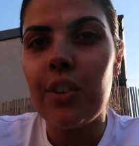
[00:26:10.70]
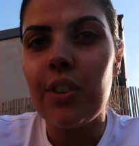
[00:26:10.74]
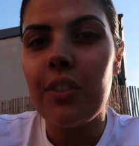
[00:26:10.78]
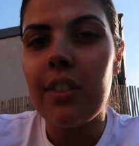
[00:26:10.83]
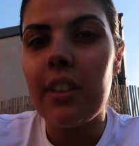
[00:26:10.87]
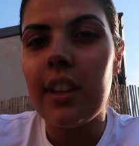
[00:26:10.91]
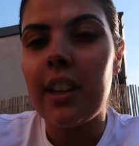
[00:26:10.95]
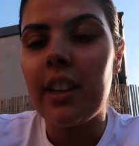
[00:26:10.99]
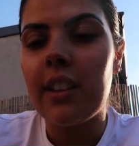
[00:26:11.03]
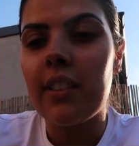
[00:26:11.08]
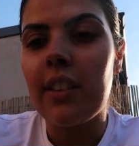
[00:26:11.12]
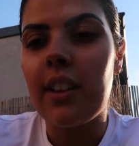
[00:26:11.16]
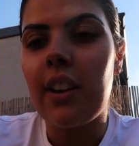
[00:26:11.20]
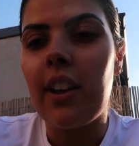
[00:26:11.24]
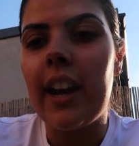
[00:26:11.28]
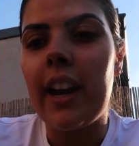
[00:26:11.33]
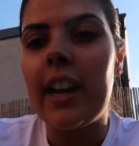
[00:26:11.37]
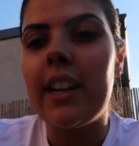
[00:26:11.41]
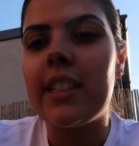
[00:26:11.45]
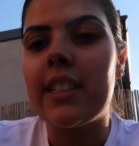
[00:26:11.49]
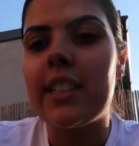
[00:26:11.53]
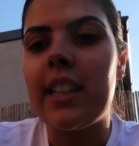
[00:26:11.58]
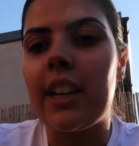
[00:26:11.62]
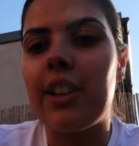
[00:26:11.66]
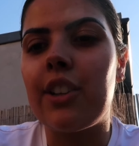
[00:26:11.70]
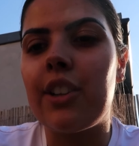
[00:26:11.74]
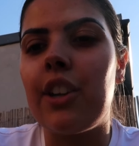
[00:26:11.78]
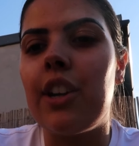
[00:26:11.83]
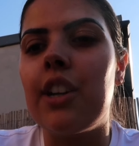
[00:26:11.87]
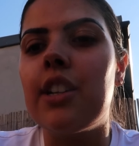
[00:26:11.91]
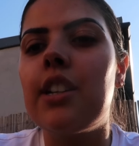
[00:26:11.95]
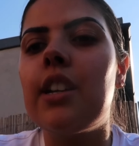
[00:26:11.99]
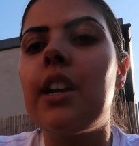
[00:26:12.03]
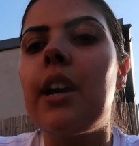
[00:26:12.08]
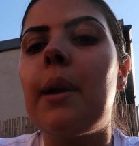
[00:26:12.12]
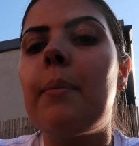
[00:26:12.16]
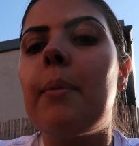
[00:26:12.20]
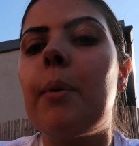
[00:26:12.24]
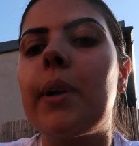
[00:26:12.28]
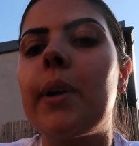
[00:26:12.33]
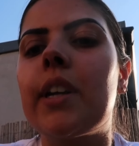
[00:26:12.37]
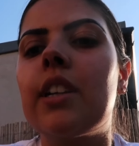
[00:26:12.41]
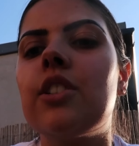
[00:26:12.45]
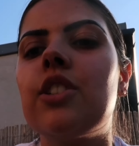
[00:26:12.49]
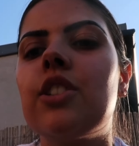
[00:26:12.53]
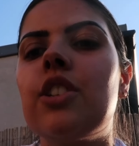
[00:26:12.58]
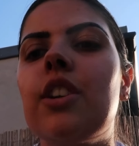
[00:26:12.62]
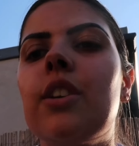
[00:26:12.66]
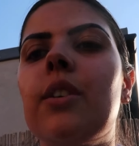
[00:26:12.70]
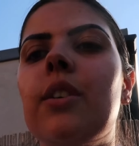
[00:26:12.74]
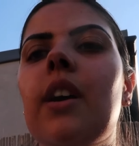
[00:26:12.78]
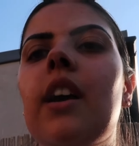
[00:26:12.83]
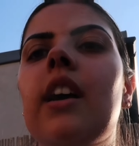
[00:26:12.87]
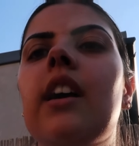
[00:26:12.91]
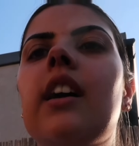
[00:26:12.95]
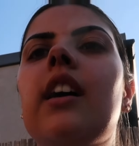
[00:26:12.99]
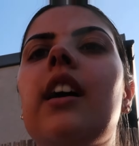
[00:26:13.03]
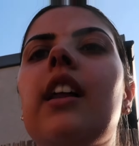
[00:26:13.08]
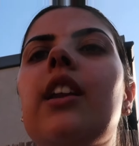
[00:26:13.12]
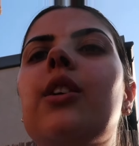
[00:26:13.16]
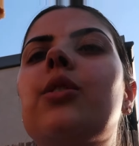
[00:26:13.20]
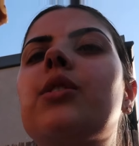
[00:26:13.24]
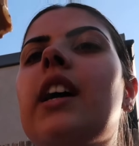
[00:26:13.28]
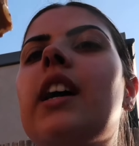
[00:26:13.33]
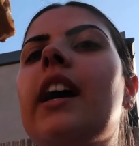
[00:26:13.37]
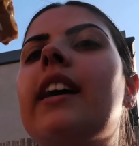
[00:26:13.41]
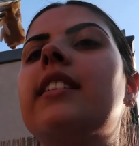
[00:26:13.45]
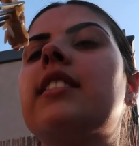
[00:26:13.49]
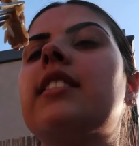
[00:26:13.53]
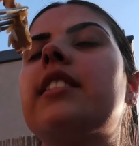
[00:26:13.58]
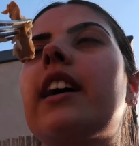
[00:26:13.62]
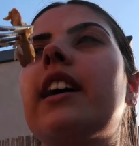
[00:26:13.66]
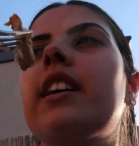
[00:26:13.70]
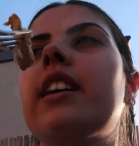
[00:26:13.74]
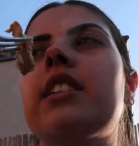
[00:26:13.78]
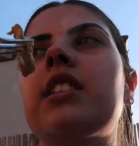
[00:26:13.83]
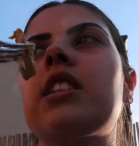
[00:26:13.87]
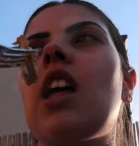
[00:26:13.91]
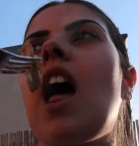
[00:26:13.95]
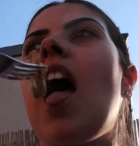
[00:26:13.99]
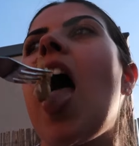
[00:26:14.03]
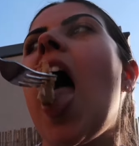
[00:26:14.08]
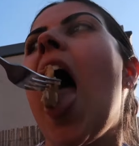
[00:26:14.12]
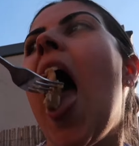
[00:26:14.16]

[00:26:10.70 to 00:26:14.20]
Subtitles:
don't think the lighting is that good, but we're gonna do a little taste test.